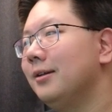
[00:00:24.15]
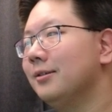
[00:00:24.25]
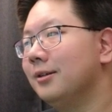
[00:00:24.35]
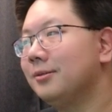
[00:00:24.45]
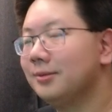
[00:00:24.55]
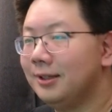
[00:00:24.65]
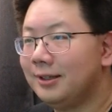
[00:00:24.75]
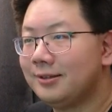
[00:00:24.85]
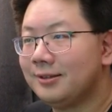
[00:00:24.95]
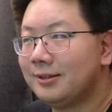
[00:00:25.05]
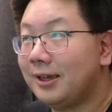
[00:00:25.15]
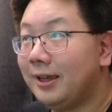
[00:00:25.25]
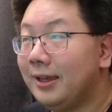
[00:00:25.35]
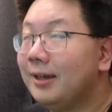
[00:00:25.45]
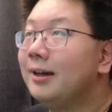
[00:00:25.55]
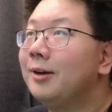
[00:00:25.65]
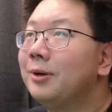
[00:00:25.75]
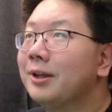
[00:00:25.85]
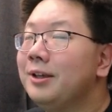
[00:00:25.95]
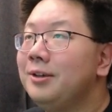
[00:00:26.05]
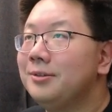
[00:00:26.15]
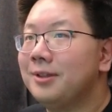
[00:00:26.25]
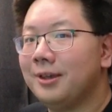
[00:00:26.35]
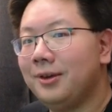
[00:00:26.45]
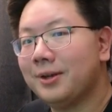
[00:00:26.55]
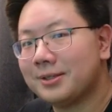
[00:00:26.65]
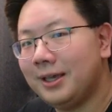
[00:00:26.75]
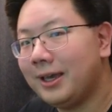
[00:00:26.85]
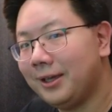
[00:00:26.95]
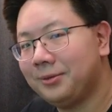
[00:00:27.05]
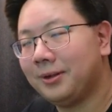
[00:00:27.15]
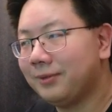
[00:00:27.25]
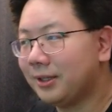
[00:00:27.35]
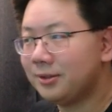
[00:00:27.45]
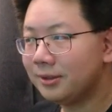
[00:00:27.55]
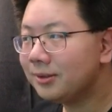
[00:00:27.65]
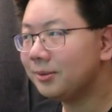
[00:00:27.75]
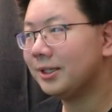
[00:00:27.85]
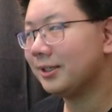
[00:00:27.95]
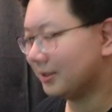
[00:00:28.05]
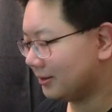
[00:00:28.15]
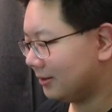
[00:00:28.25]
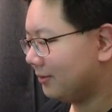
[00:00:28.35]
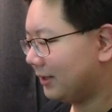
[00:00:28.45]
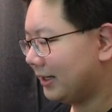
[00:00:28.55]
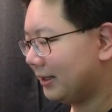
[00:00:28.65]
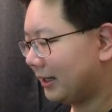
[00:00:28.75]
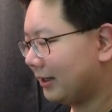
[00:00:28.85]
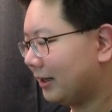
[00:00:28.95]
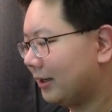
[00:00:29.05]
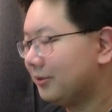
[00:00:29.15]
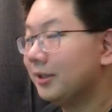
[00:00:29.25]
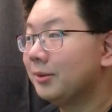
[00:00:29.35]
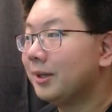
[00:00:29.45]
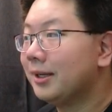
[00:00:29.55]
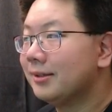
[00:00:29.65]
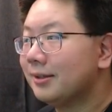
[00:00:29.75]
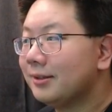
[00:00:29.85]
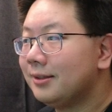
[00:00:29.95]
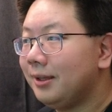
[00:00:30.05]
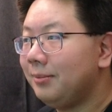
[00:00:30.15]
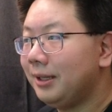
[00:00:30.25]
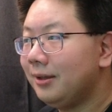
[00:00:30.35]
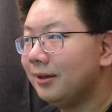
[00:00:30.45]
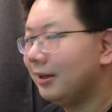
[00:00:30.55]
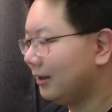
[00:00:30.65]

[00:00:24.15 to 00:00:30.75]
So let's say we're going to use the QSE K12.2, which is rated at 126 dB